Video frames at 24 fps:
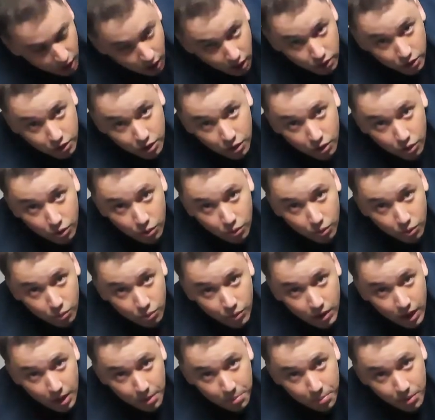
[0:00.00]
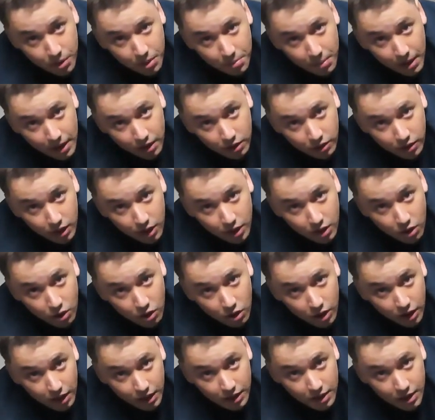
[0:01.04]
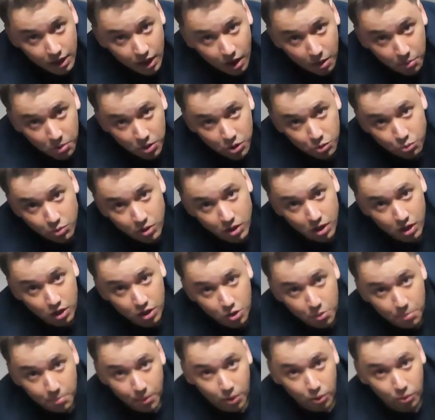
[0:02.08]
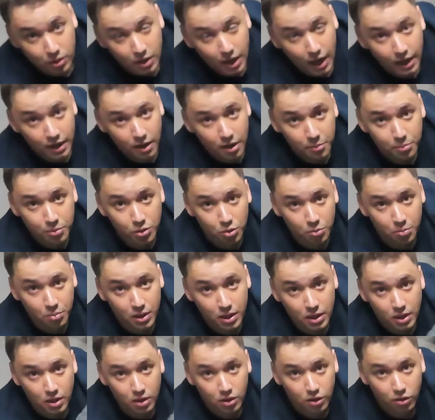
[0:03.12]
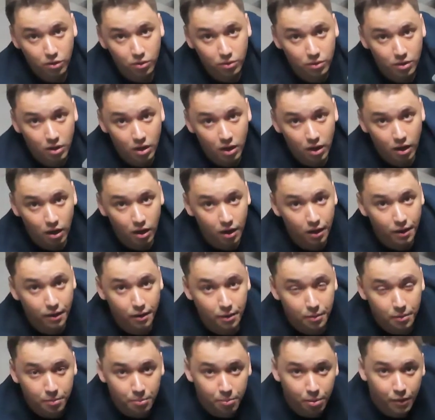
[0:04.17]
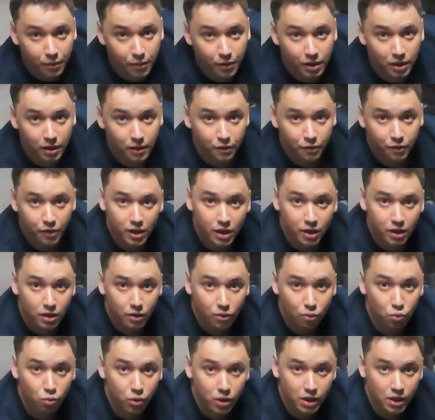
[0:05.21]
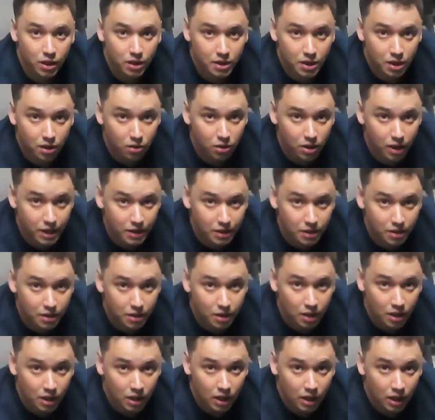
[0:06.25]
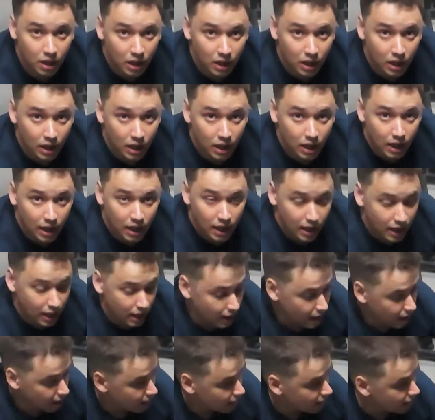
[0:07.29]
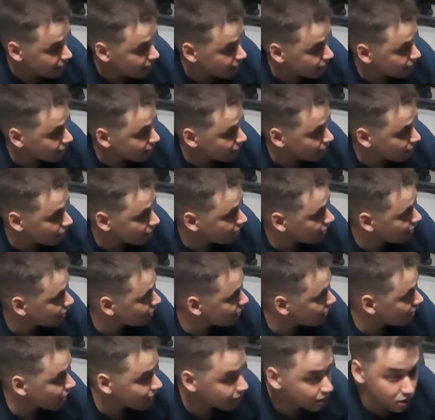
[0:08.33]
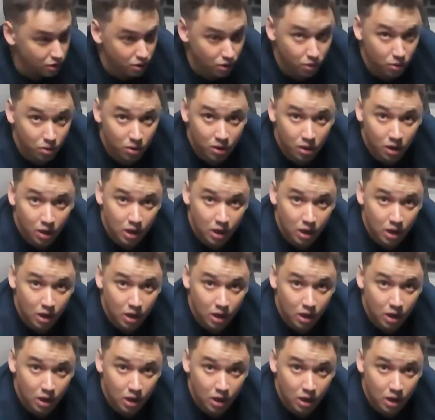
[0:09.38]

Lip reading: also we gotta put it back on the car and see how much we needed to build that up to be, you know, perfectly fit with the tail lights. And yeah, so